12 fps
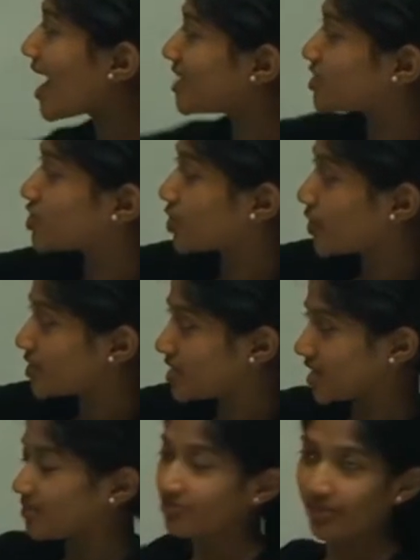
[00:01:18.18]
And
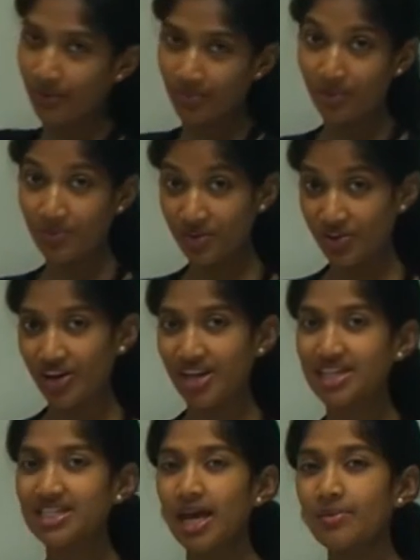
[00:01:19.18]
sodium, from your
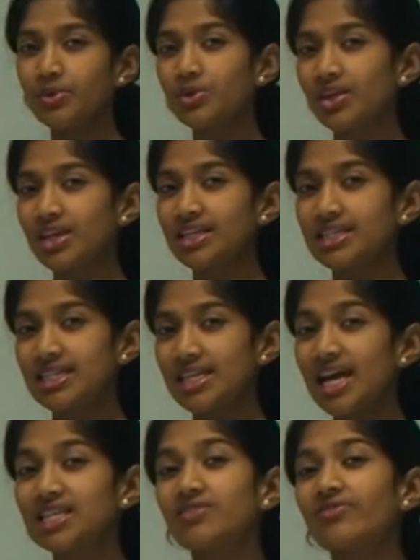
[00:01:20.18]
periodic table you can
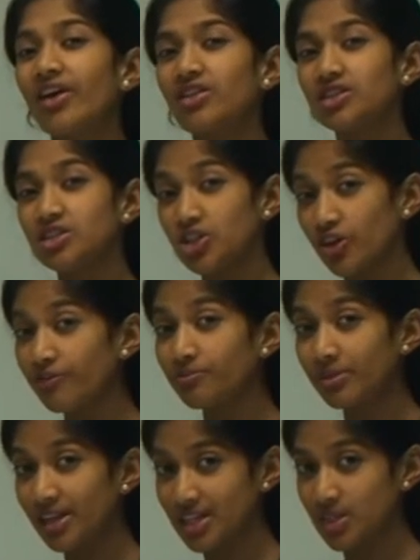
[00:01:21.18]
see, has a valency of
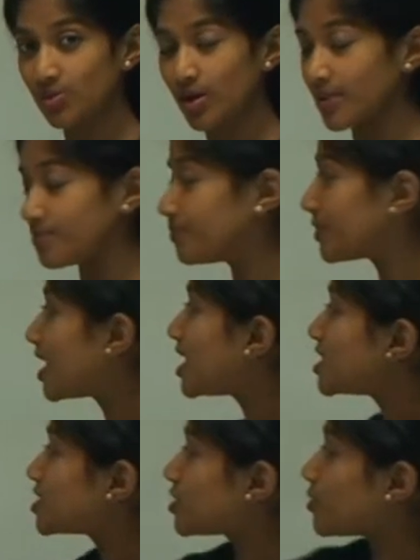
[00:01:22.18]
+1.
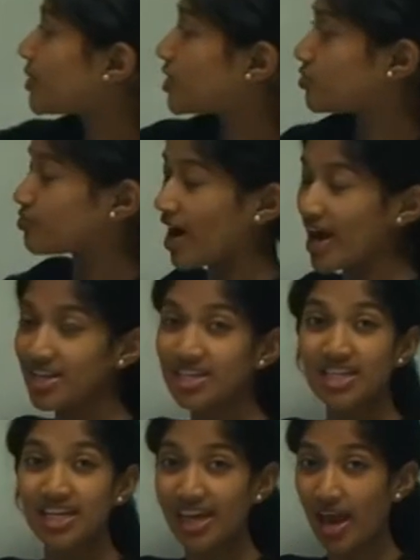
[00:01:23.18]
So when you write
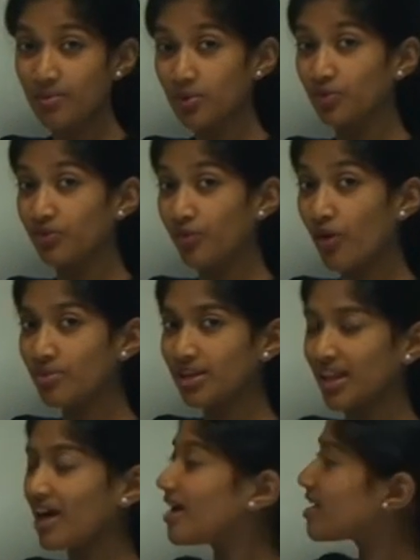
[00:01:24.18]
it in a chemical
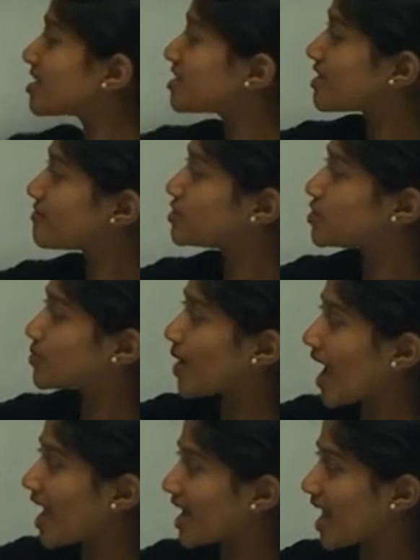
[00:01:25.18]
formula, it gives
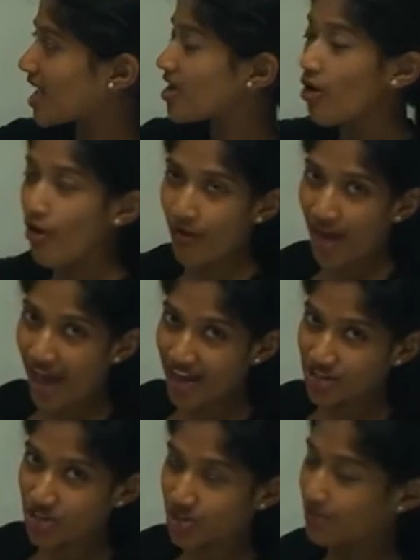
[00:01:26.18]
you
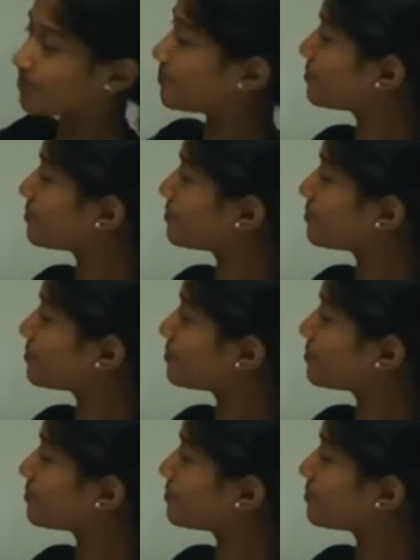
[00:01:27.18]
NaOH.